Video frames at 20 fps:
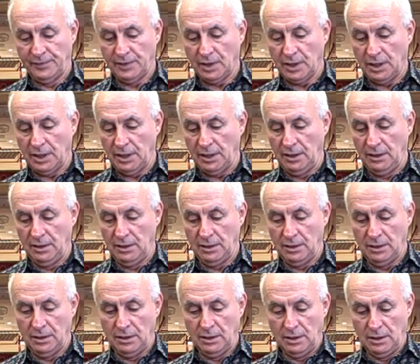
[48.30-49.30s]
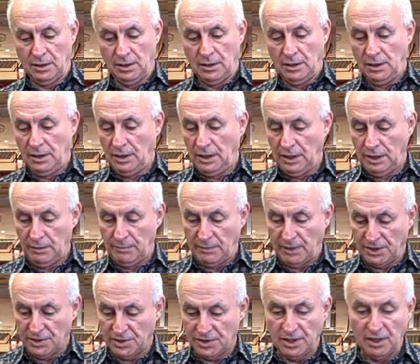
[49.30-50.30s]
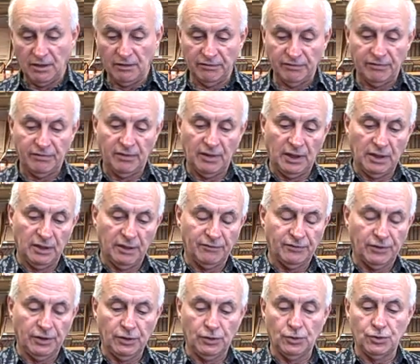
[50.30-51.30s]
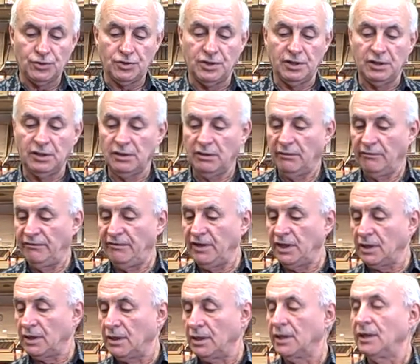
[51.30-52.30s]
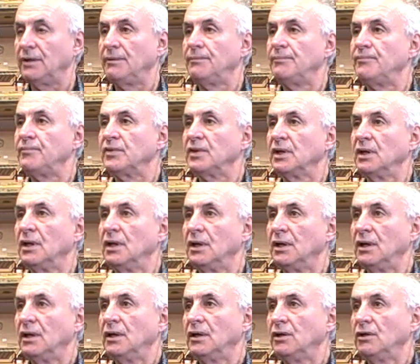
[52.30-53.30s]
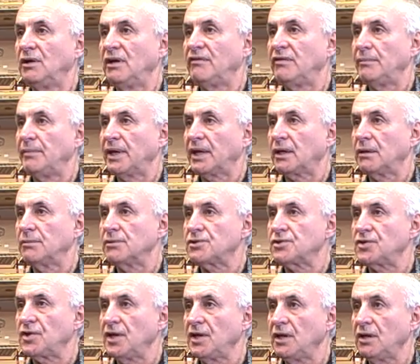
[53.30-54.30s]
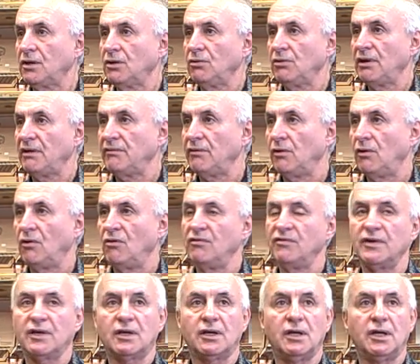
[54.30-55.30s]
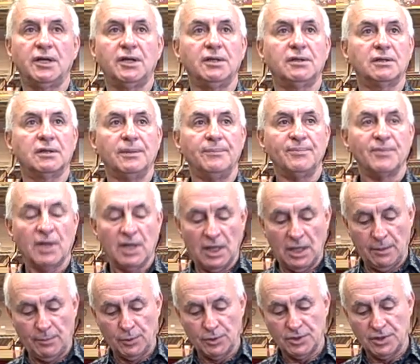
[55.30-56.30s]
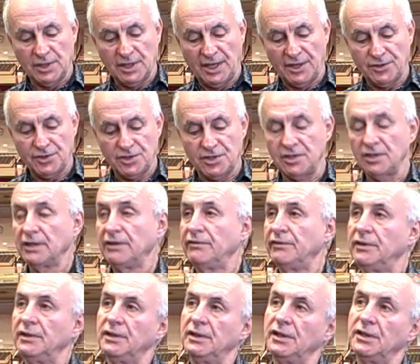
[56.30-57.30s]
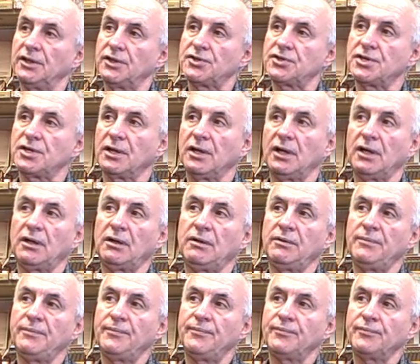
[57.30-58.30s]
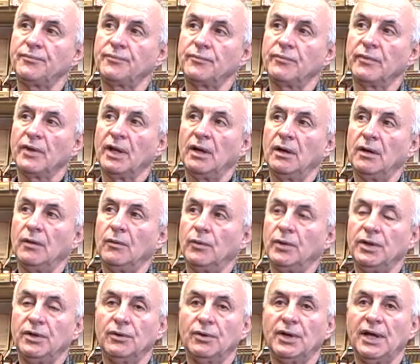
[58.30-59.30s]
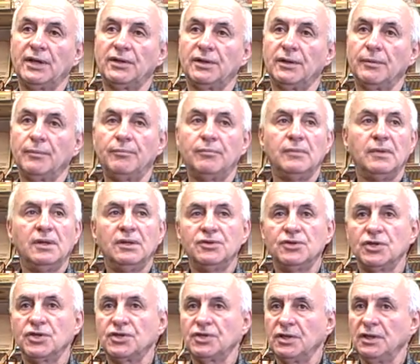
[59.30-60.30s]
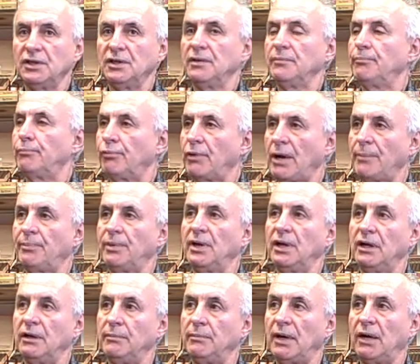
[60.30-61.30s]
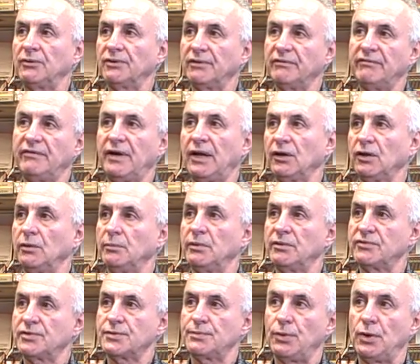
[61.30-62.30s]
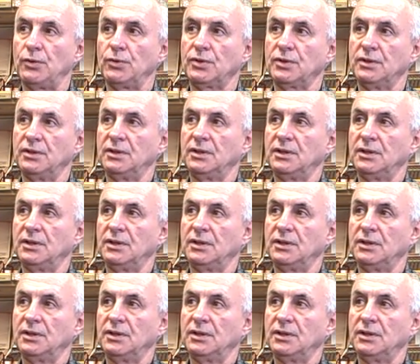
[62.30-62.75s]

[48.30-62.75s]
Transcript: cutter. And myself, I love to use the V cutter. You never make a mistake, you never overcut it, and it puts a nice sliver in the cigar where you get just a proper amount of volume of smoke,